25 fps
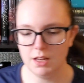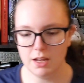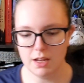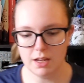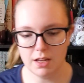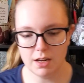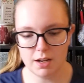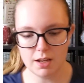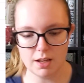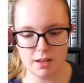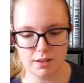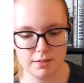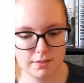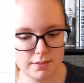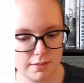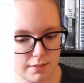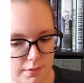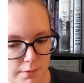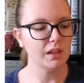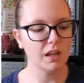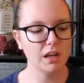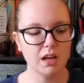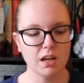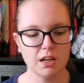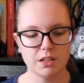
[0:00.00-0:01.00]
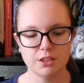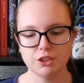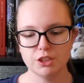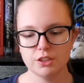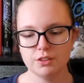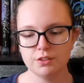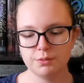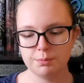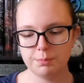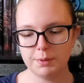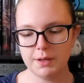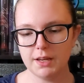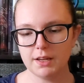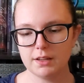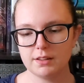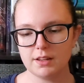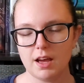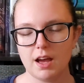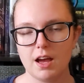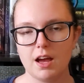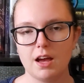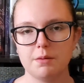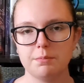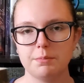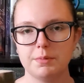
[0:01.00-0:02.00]
It is. I just picked
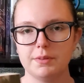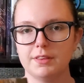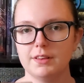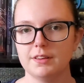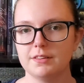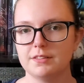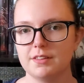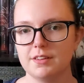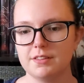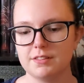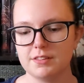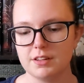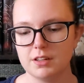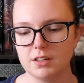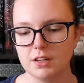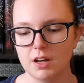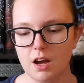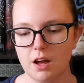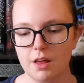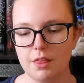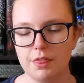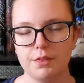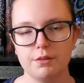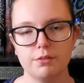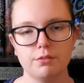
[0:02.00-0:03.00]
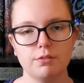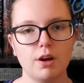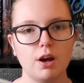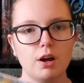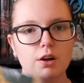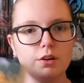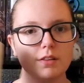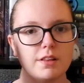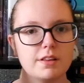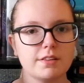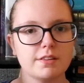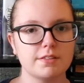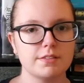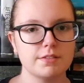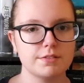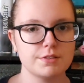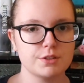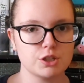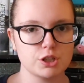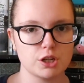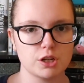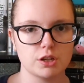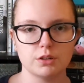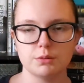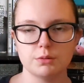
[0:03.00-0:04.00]
up, this is not Thoreau, this is
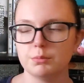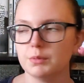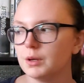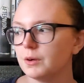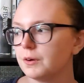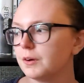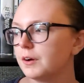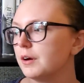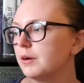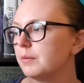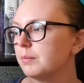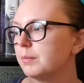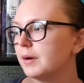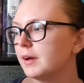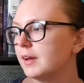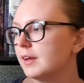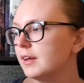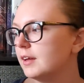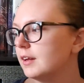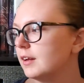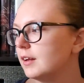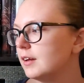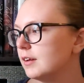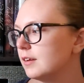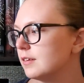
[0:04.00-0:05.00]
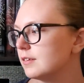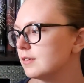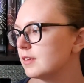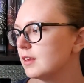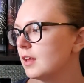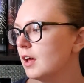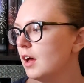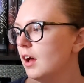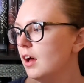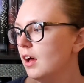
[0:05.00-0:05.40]
John Muir, but it is